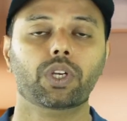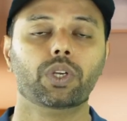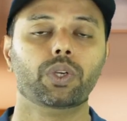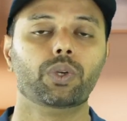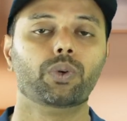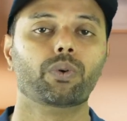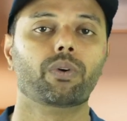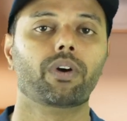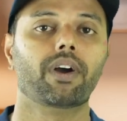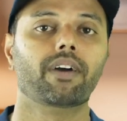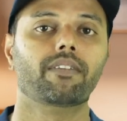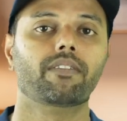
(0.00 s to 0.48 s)

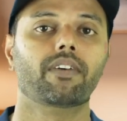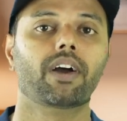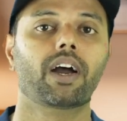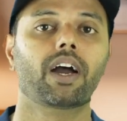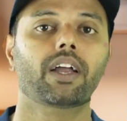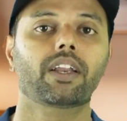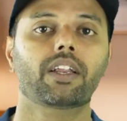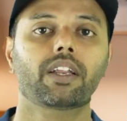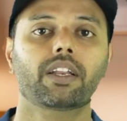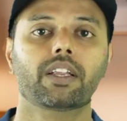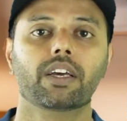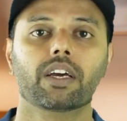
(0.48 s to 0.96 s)
you have
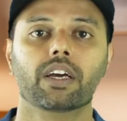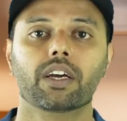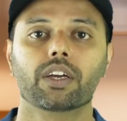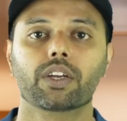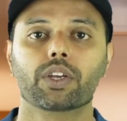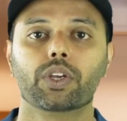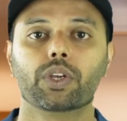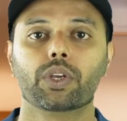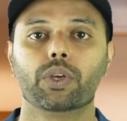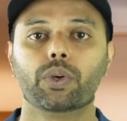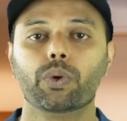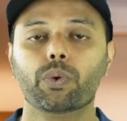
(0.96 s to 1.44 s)
added
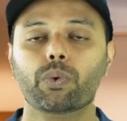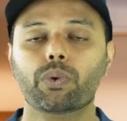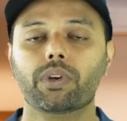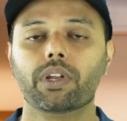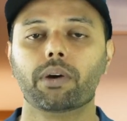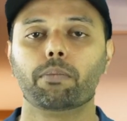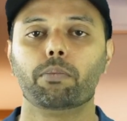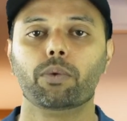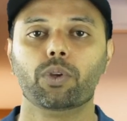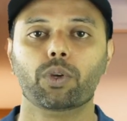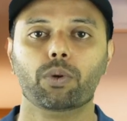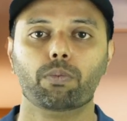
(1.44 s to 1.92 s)
a
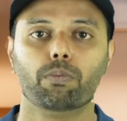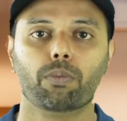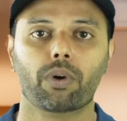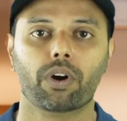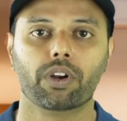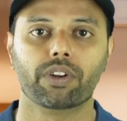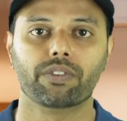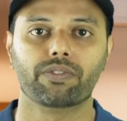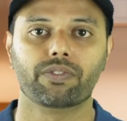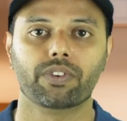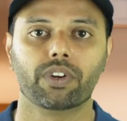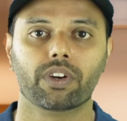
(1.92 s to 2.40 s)
QW
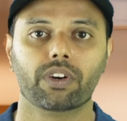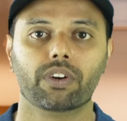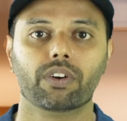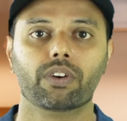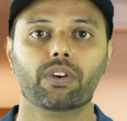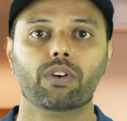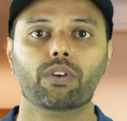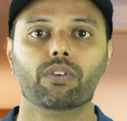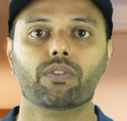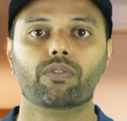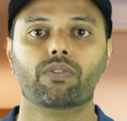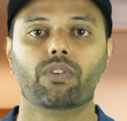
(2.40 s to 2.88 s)
modifier
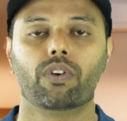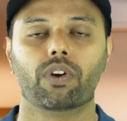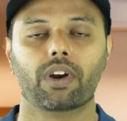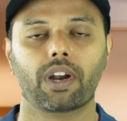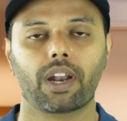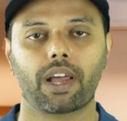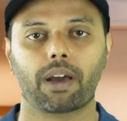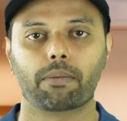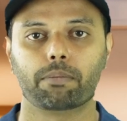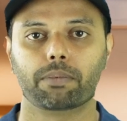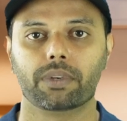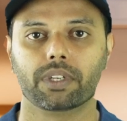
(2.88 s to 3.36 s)
for
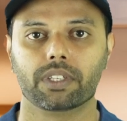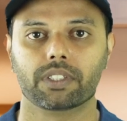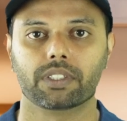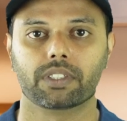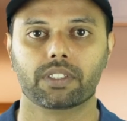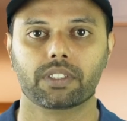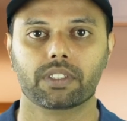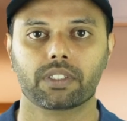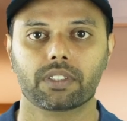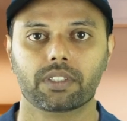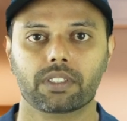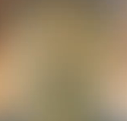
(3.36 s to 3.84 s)
lab
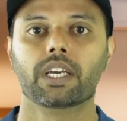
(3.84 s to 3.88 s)
test.